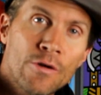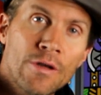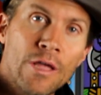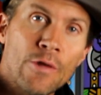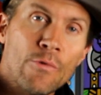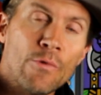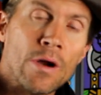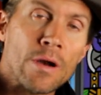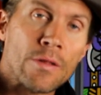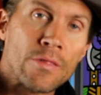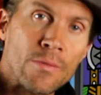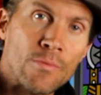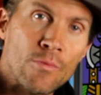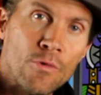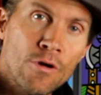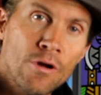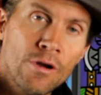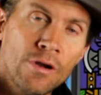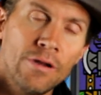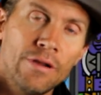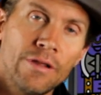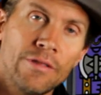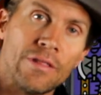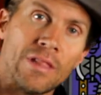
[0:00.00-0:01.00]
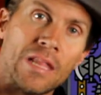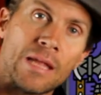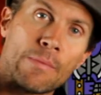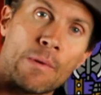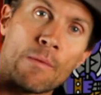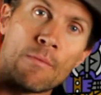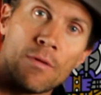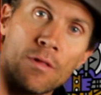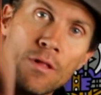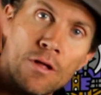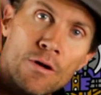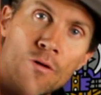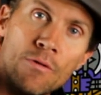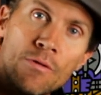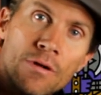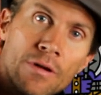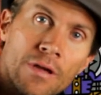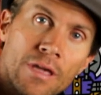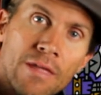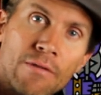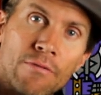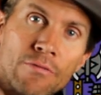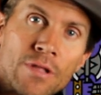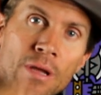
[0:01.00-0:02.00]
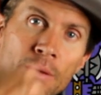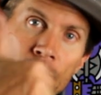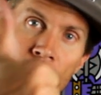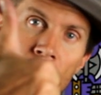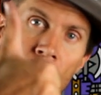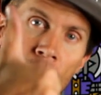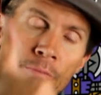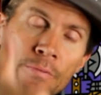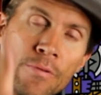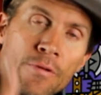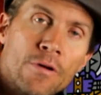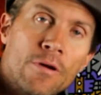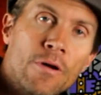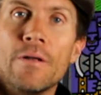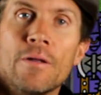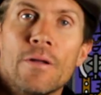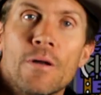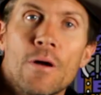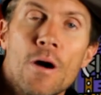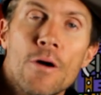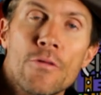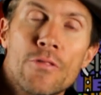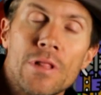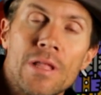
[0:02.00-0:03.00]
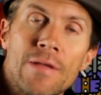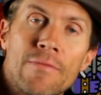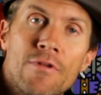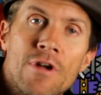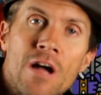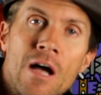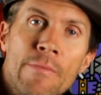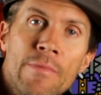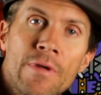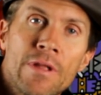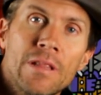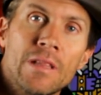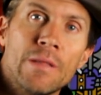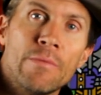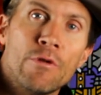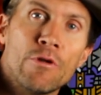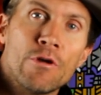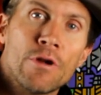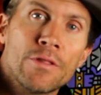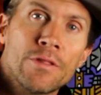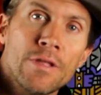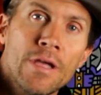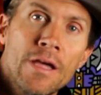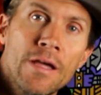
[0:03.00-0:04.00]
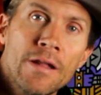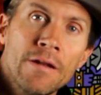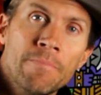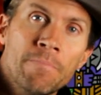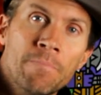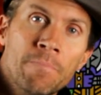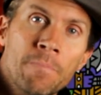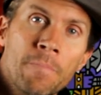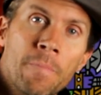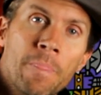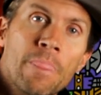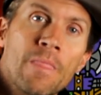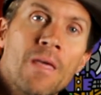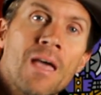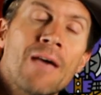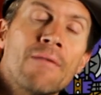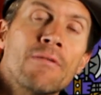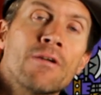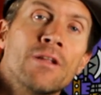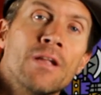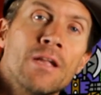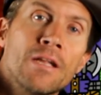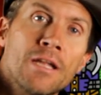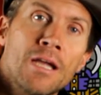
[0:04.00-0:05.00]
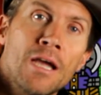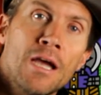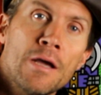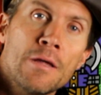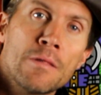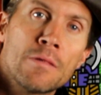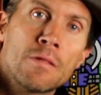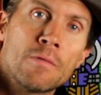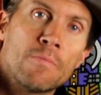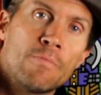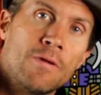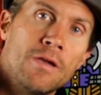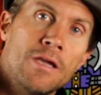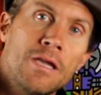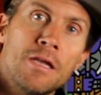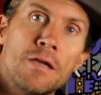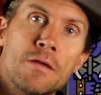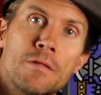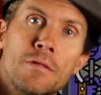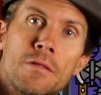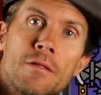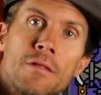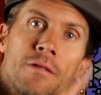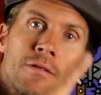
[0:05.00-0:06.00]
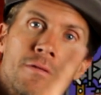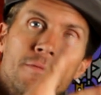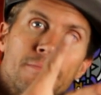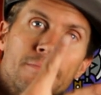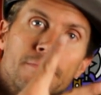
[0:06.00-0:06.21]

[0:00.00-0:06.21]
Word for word: and want to see more, hit the like button below, give it a thumbs up. Also leave a comment, let me know what you thought. Have a good night guys, peace.